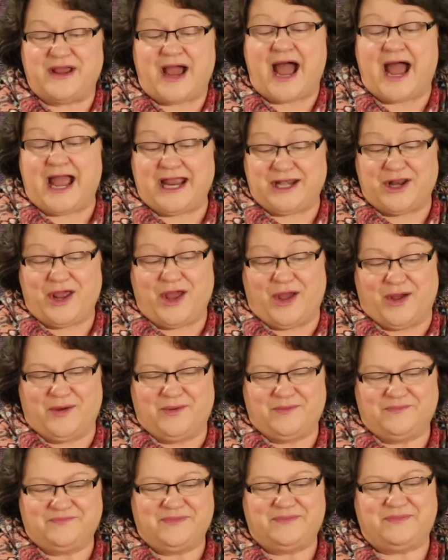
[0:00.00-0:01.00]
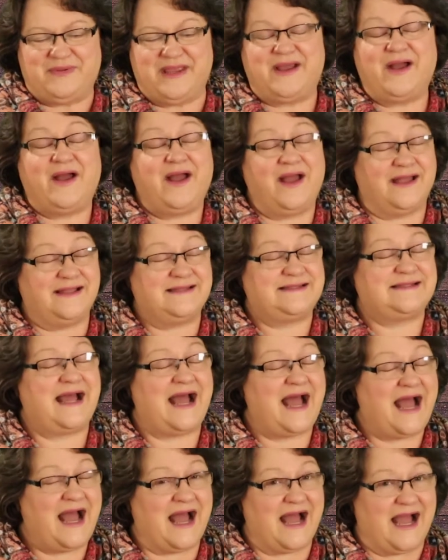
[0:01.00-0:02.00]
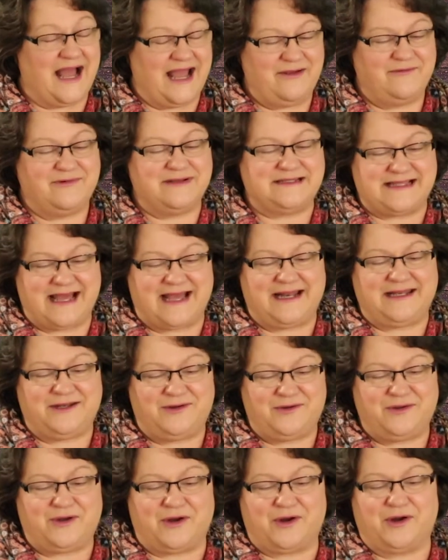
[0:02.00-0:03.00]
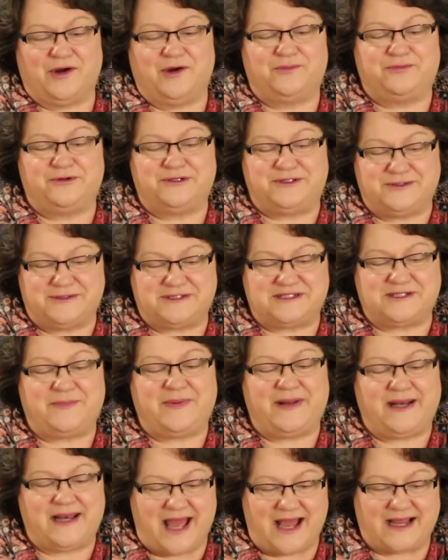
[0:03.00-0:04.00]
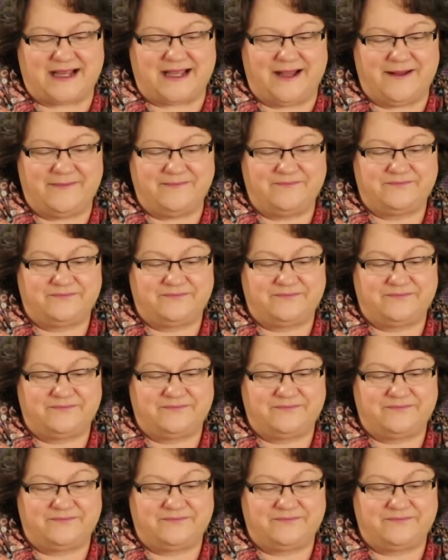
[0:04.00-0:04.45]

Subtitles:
I know, because I was that little girl, Patricia Palaka.